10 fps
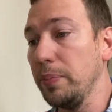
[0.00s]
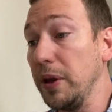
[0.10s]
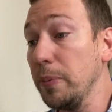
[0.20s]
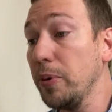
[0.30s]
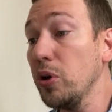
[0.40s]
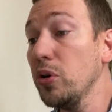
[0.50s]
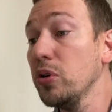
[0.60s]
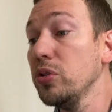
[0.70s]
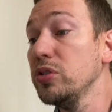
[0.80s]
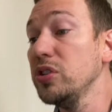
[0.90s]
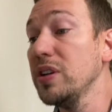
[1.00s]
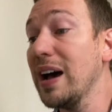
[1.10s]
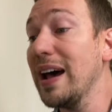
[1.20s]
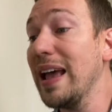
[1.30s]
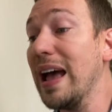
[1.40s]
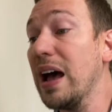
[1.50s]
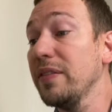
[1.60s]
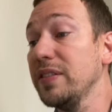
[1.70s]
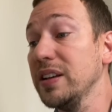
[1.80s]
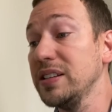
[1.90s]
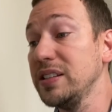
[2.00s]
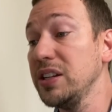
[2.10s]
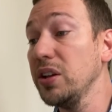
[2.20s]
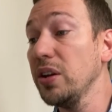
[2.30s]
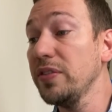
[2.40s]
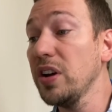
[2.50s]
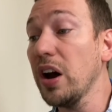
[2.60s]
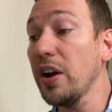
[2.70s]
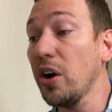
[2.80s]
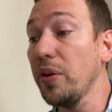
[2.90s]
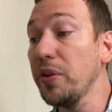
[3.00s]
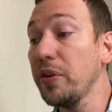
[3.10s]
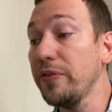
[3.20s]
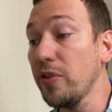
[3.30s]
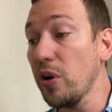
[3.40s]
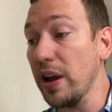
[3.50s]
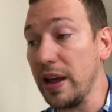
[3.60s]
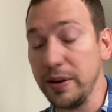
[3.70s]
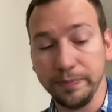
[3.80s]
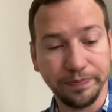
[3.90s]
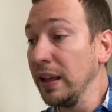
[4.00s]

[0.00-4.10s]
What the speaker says: people who do not have the seal of God on their forehead.